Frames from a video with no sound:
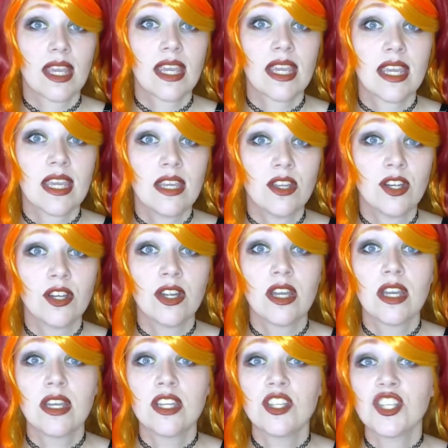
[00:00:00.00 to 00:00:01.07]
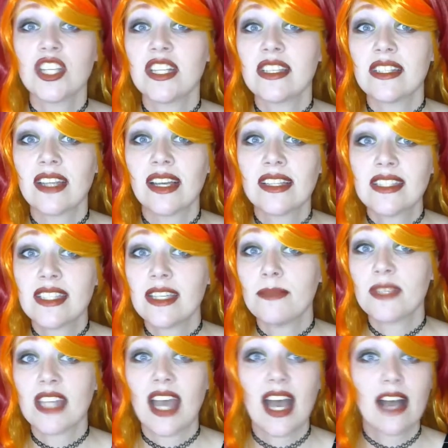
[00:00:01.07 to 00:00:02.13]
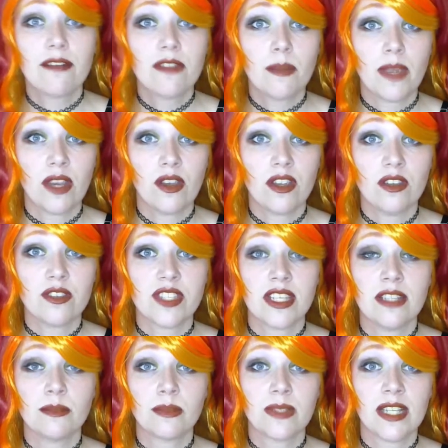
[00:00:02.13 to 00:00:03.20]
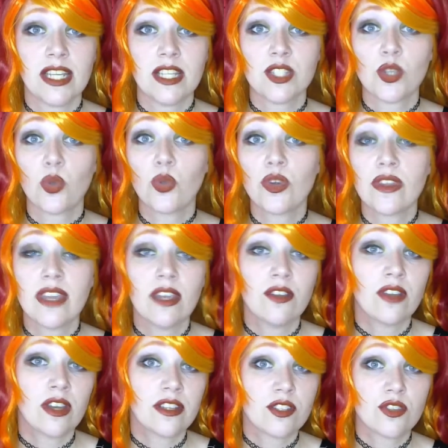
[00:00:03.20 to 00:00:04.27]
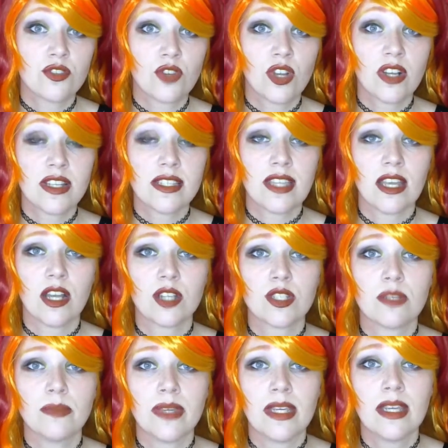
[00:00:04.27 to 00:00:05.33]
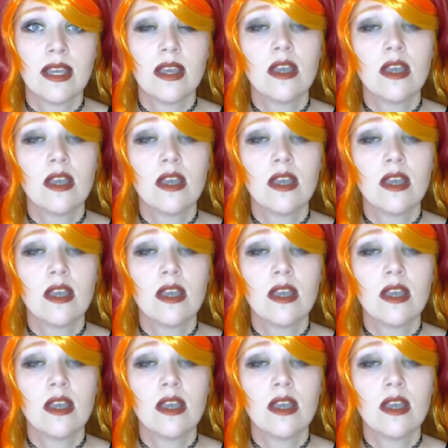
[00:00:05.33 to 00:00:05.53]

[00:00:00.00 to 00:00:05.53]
Here, she does not seem to have the barriers in place, or they are not as strong as they ought to be,